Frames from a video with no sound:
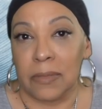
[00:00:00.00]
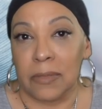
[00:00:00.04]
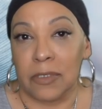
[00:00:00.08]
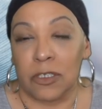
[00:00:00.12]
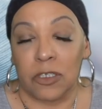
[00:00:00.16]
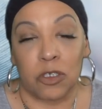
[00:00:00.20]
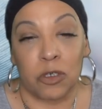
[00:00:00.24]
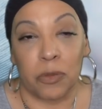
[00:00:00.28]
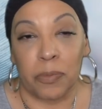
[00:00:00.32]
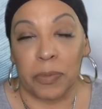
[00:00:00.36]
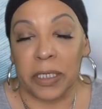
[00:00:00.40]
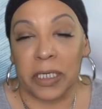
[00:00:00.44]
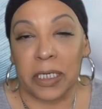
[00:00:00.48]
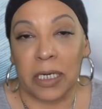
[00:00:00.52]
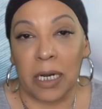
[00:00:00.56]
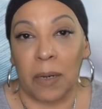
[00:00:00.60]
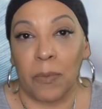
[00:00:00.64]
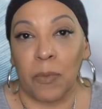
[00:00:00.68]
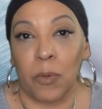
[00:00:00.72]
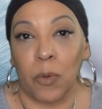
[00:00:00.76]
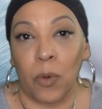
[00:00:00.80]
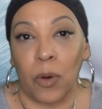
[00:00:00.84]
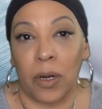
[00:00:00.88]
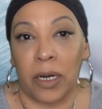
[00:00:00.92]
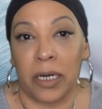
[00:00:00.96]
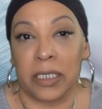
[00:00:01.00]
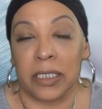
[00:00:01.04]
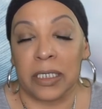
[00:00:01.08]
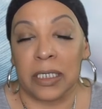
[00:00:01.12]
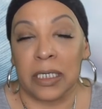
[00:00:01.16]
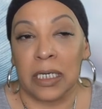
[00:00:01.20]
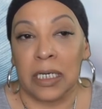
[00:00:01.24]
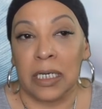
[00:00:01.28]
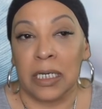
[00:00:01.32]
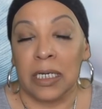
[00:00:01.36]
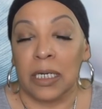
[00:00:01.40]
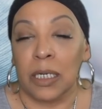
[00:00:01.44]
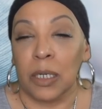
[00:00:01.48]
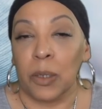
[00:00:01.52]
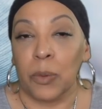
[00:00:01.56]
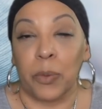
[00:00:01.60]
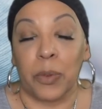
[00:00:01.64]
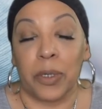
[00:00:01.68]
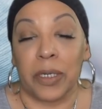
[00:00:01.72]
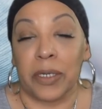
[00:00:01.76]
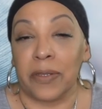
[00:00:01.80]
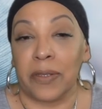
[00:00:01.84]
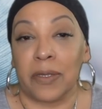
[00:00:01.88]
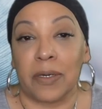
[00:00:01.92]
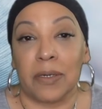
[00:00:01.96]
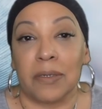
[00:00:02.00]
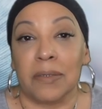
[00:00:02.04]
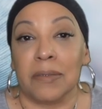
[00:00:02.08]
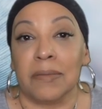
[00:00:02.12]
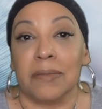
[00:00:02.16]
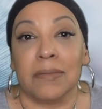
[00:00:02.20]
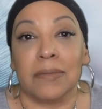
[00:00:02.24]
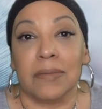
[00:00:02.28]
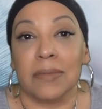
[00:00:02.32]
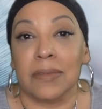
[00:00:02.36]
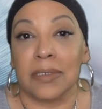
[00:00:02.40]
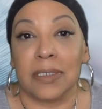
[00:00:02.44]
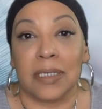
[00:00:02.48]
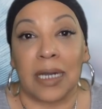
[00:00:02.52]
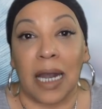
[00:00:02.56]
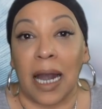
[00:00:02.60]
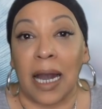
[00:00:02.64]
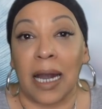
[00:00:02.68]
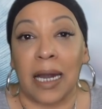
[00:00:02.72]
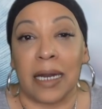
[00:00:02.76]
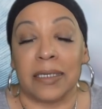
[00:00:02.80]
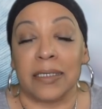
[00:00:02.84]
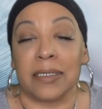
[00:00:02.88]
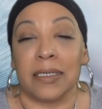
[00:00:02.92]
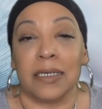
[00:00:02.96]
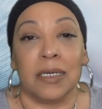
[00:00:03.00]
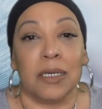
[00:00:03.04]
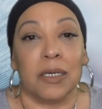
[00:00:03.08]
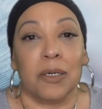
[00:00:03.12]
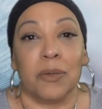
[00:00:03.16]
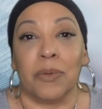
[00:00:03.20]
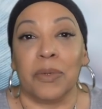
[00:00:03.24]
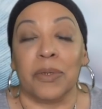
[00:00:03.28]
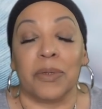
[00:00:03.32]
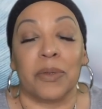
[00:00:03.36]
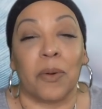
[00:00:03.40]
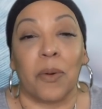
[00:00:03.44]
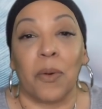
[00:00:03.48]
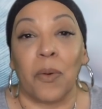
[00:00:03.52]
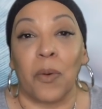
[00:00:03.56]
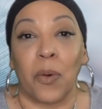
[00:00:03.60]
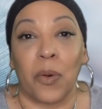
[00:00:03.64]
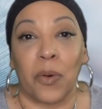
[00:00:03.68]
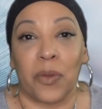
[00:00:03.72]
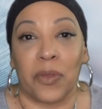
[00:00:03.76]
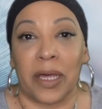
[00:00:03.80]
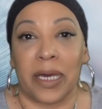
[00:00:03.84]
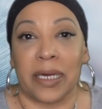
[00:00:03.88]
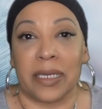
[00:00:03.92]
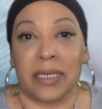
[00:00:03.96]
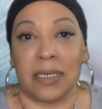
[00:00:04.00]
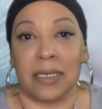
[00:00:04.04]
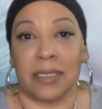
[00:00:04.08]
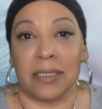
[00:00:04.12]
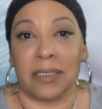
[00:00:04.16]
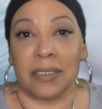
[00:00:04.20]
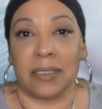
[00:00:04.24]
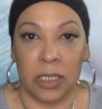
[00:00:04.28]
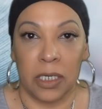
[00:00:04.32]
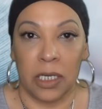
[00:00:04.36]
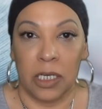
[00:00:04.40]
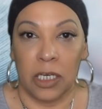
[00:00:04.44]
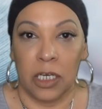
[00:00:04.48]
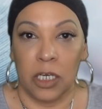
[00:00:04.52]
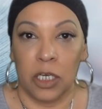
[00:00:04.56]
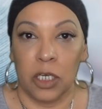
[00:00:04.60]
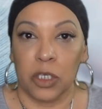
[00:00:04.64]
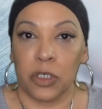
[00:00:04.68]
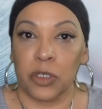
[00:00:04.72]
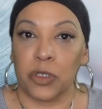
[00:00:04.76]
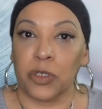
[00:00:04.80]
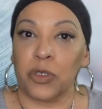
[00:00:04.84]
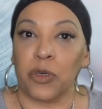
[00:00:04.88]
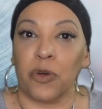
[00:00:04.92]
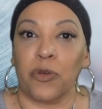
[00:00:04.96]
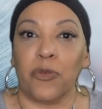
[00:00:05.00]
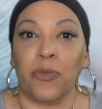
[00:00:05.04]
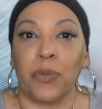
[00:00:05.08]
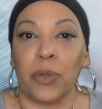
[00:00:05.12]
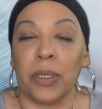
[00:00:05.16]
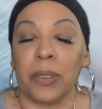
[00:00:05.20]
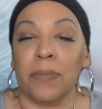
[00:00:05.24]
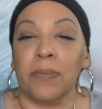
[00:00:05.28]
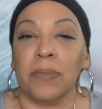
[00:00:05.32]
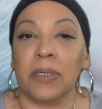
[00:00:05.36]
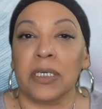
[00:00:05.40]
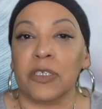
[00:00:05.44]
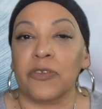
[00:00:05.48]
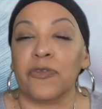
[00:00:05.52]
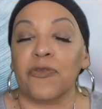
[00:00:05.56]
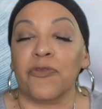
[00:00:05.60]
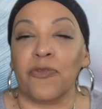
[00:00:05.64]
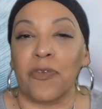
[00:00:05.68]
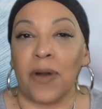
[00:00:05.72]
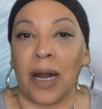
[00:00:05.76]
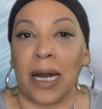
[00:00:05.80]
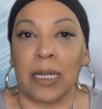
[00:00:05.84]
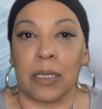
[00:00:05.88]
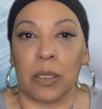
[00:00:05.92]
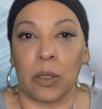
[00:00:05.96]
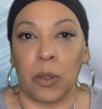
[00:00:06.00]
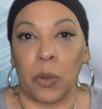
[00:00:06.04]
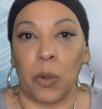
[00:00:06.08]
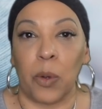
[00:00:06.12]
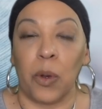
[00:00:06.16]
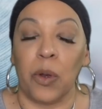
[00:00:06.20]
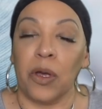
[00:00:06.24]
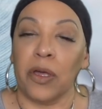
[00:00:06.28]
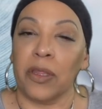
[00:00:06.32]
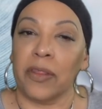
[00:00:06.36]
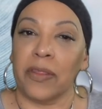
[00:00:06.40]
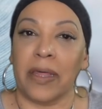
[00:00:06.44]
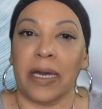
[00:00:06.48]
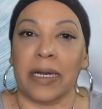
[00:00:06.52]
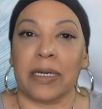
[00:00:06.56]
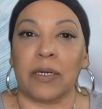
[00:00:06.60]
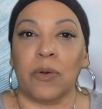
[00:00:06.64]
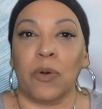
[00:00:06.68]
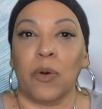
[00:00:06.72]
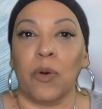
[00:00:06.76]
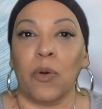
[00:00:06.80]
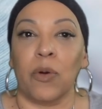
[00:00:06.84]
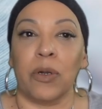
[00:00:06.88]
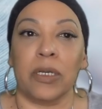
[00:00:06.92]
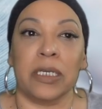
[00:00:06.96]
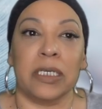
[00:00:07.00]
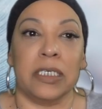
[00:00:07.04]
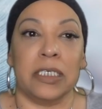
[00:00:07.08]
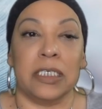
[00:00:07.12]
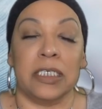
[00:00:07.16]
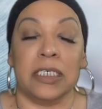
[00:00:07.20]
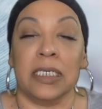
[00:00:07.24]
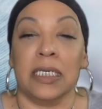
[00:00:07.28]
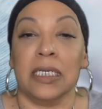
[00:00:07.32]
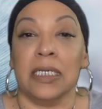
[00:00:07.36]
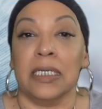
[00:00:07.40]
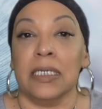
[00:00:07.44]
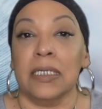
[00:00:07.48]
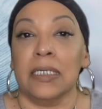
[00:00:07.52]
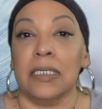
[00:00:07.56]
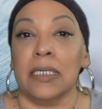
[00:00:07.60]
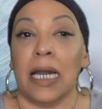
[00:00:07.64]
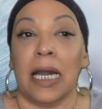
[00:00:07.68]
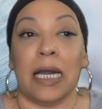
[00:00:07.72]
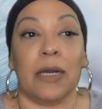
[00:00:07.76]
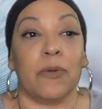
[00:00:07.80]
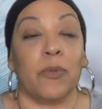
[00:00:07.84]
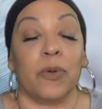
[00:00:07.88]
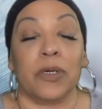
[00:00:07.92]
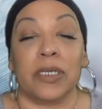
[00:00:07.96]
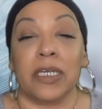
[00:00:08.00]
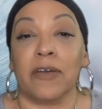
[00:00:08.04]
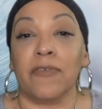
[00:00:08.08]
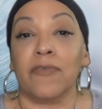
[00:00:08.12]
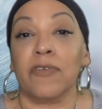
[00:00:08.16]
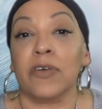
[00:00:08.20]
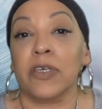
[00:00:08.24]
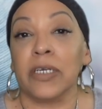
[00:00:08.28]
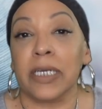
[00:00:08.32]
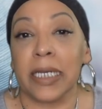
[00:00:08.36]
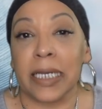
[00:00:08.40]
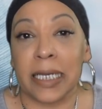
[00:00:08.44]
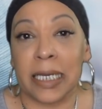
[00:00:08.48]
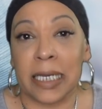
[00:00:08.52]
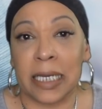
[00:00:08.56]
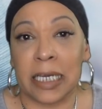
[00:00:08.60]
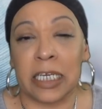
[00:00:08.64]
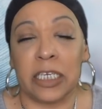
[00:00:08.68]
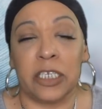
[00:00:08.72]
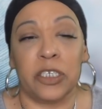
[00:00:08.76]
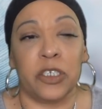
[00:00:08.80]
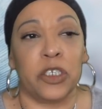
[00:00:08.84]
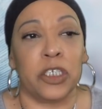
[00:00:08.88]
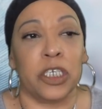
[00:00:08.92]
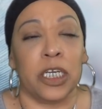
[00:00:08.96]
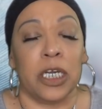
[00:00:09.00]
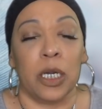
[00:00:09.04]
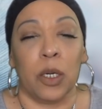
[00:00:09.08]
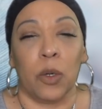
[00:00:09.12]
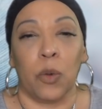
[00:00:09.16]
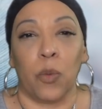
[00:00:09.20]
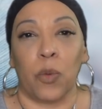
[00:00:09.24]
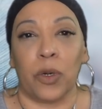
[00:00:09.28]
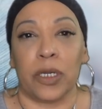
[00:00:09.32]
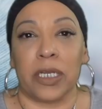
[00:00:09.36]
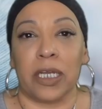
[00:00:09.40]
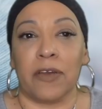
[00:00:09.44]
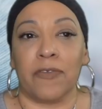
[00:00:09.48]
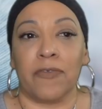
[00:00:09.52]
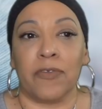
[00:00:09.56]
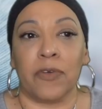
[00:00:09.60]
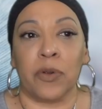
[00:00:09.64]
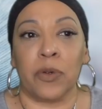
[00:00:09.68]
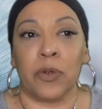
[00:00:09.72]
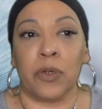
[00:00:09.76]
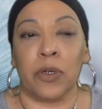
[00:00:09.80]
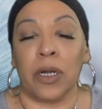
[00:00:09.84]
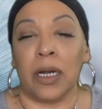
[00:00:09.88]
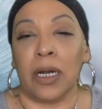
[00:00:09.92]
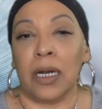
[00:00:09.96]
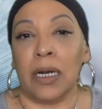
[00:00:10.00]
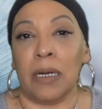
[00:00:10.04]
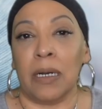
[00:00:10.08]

to become one with God, with all that is. So we must follow that calling at whatever age, whatever